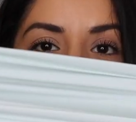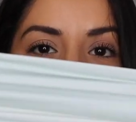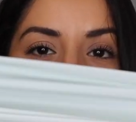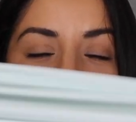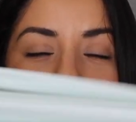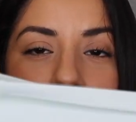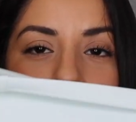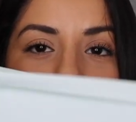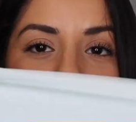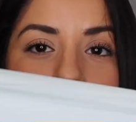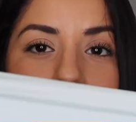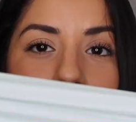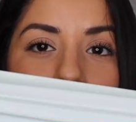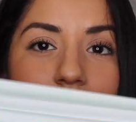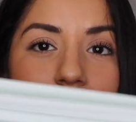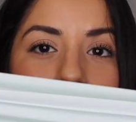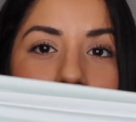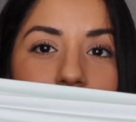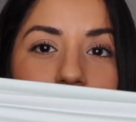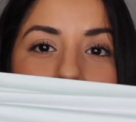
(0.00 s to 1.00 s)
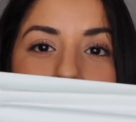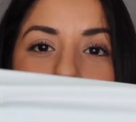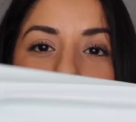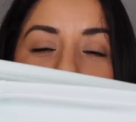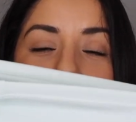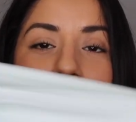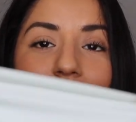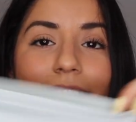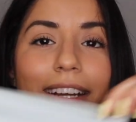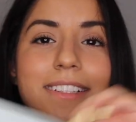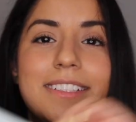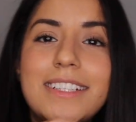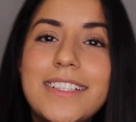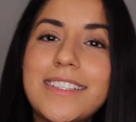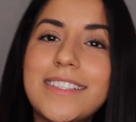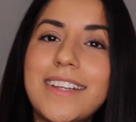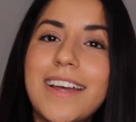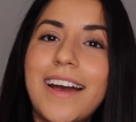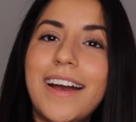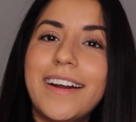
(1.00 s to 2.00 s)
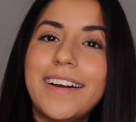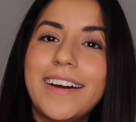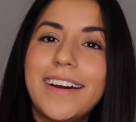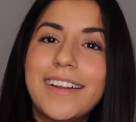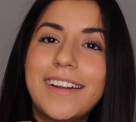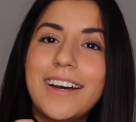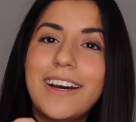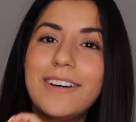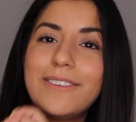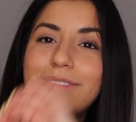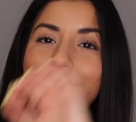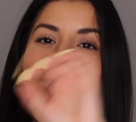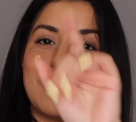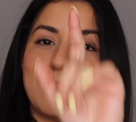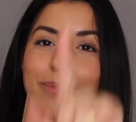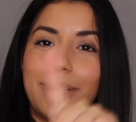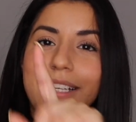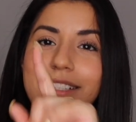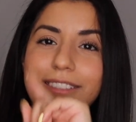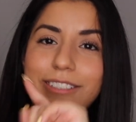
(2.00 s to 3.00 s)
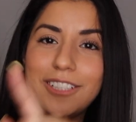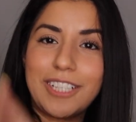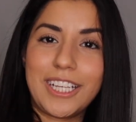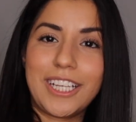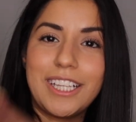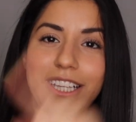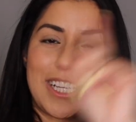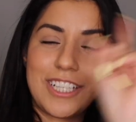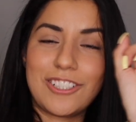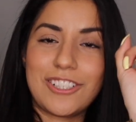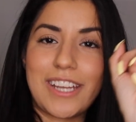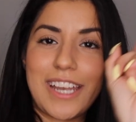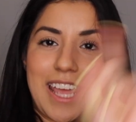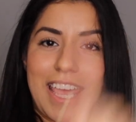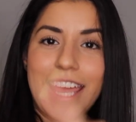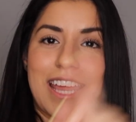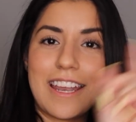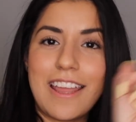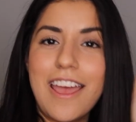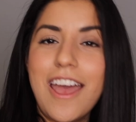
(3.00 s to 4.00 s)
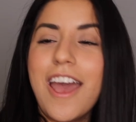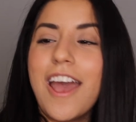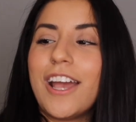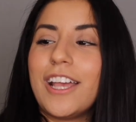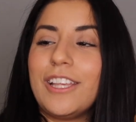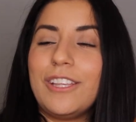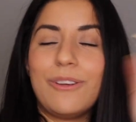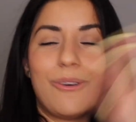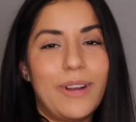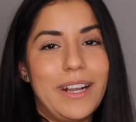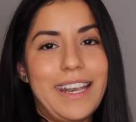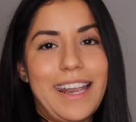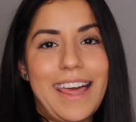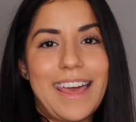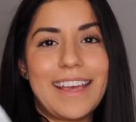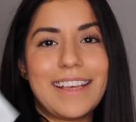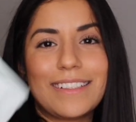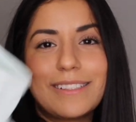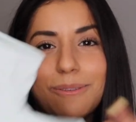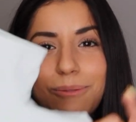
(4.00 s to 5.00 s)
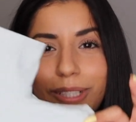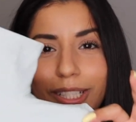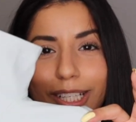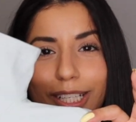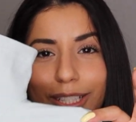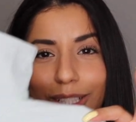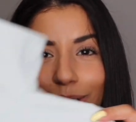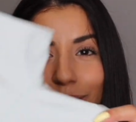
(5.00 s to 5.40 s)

stretchy, not uncomfortable, and it does not cut off the blood circulation in your legs, which is